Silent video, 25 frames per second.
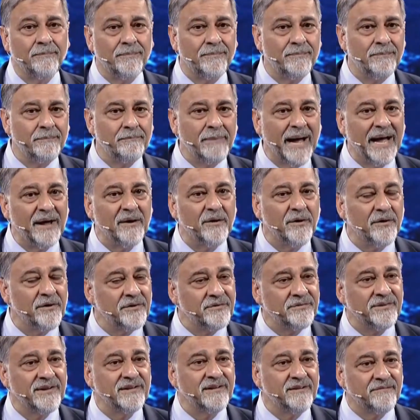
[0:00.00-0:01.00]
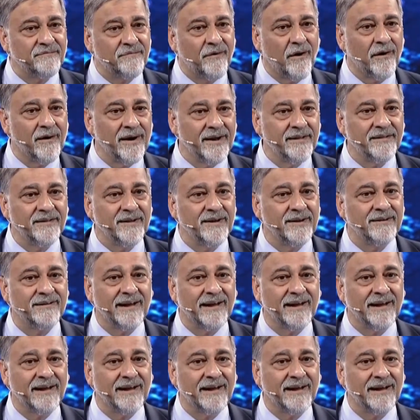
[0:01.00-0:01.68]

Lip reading: mangoes in the